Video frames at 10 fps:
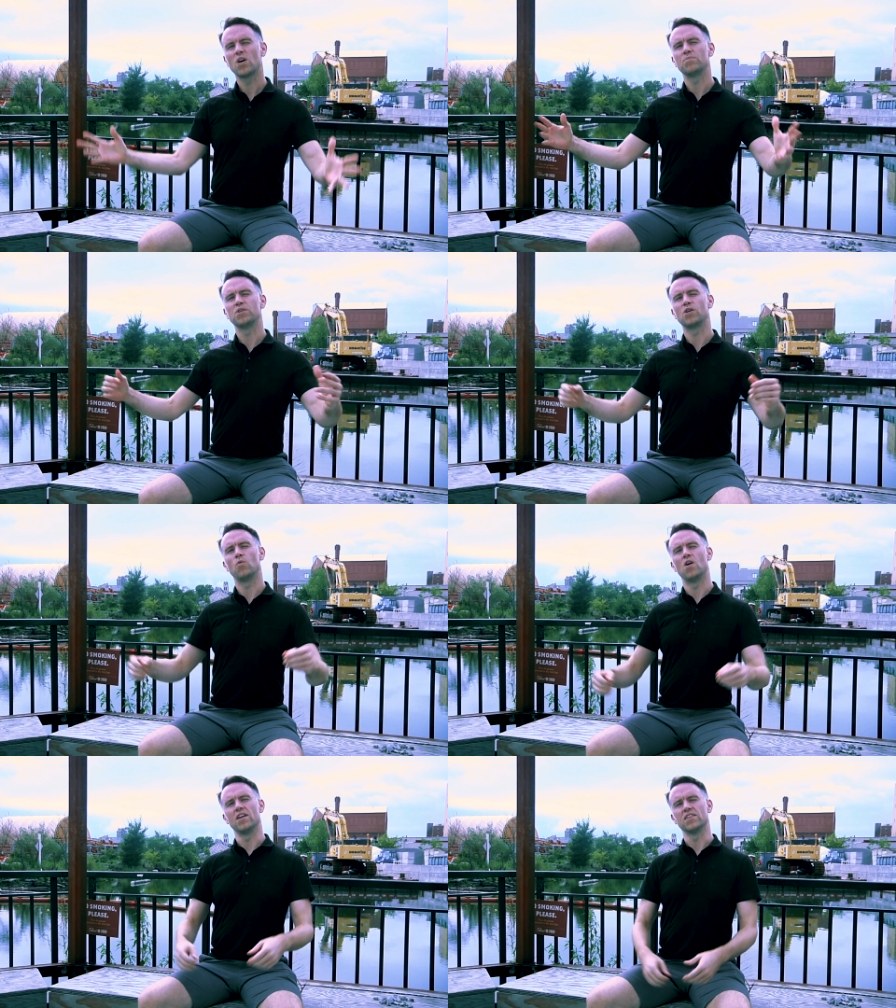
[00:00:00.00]
Welcome to
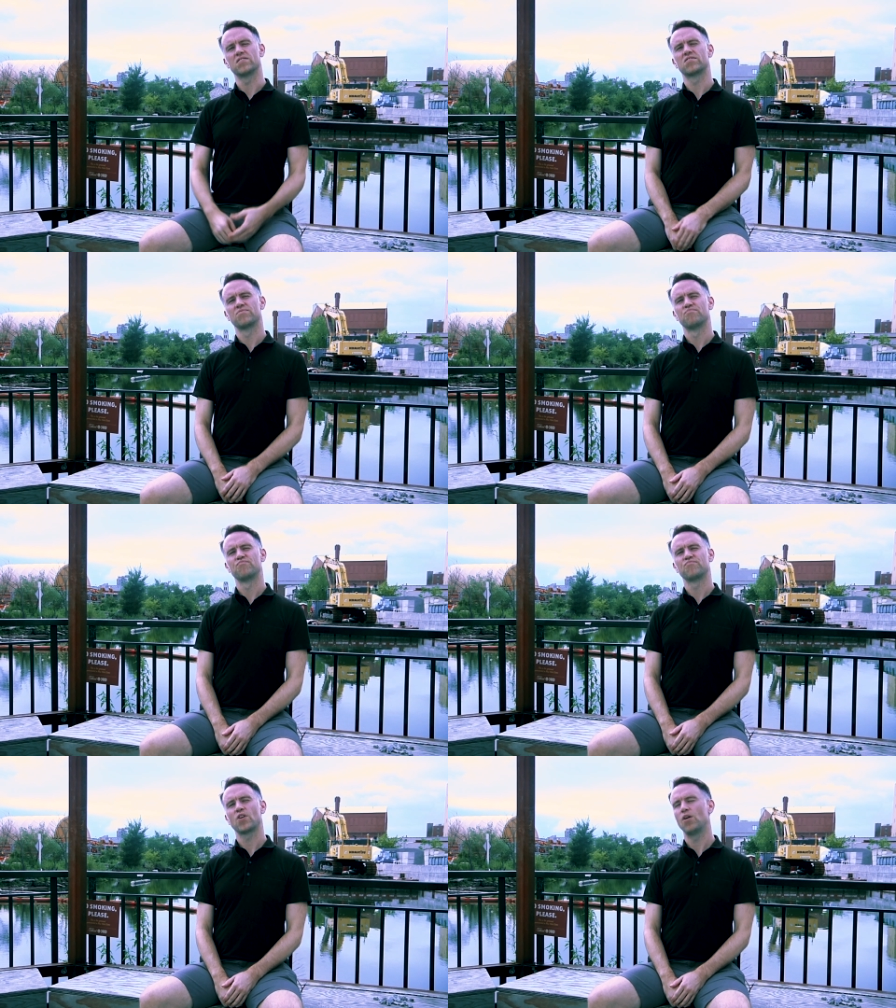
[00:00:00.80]
Gowanus,
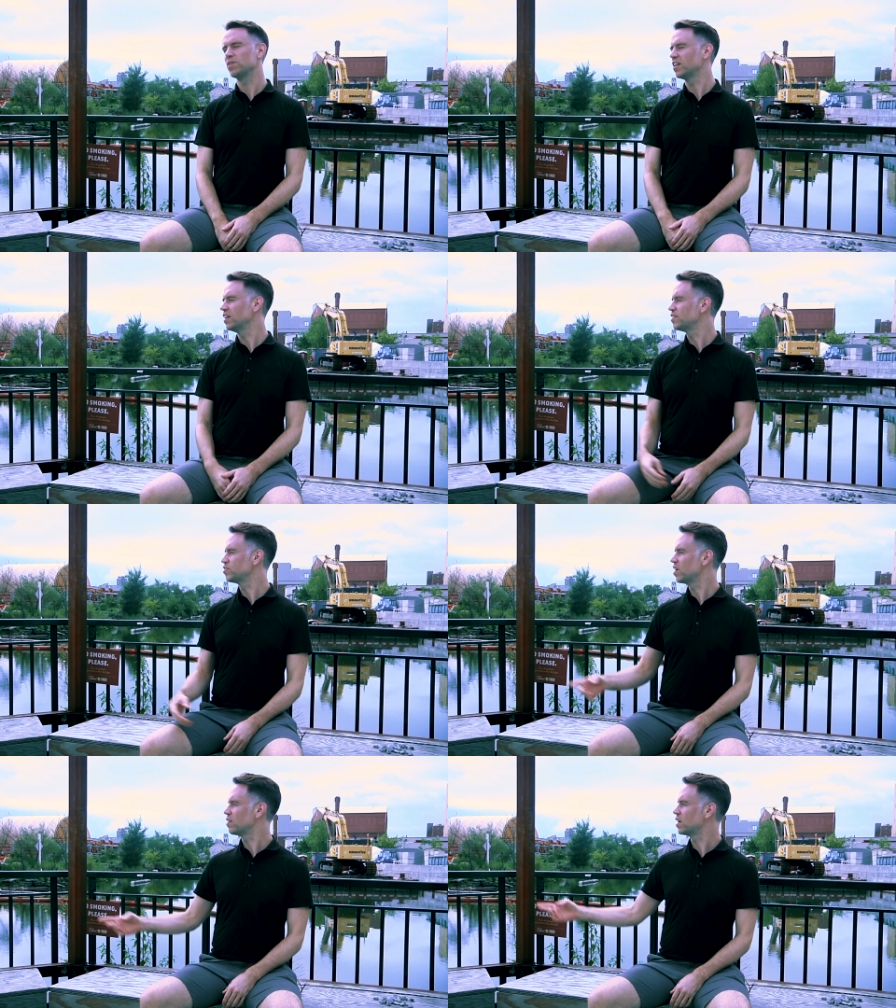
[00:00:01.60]
home of the
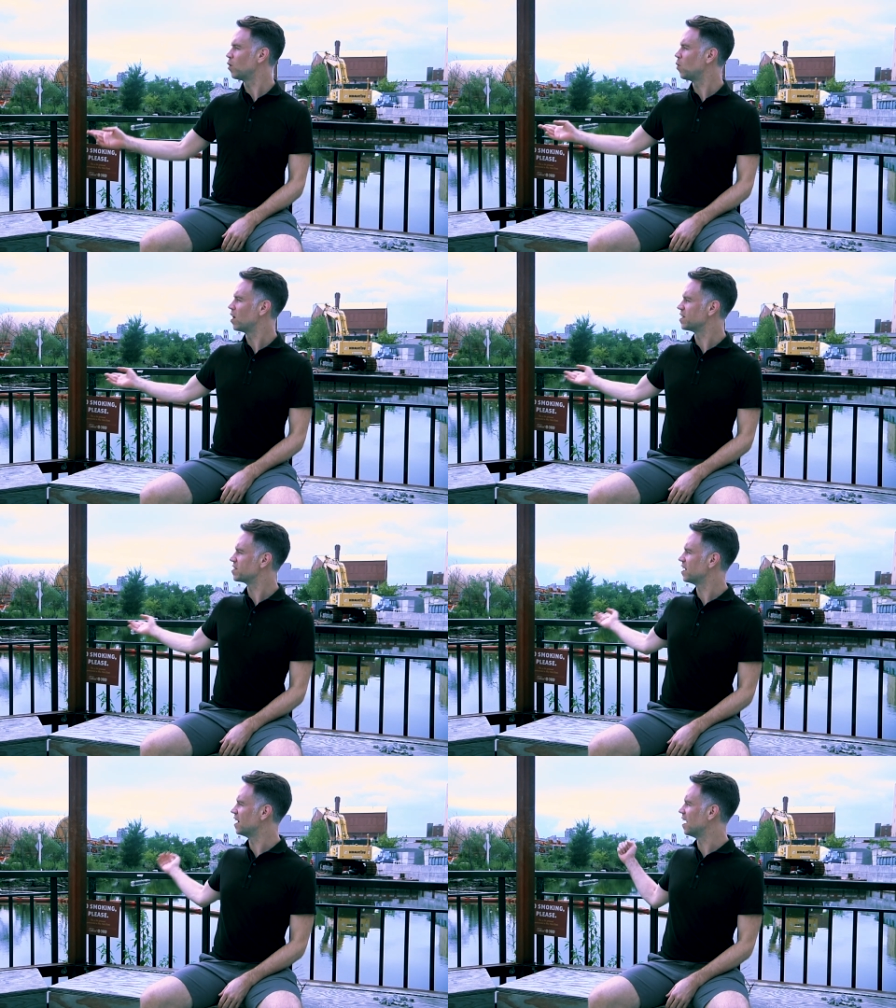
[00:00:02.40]
legendary
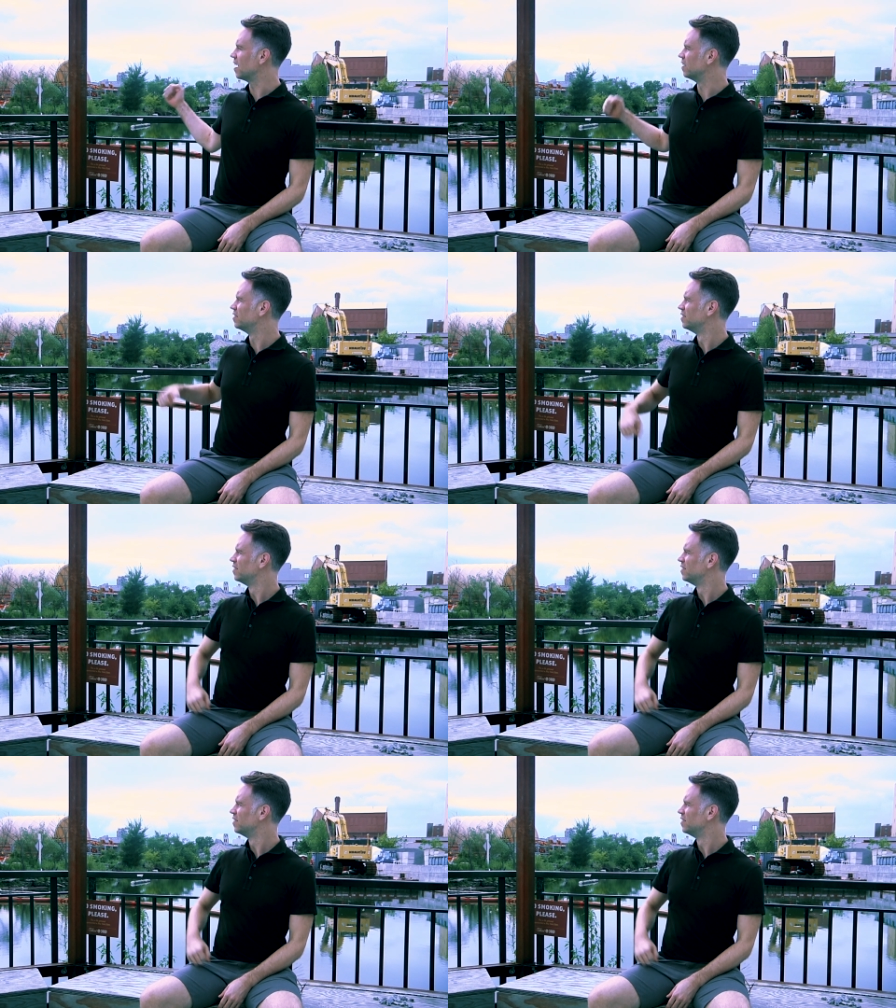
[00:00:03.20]
Gowanus Canal.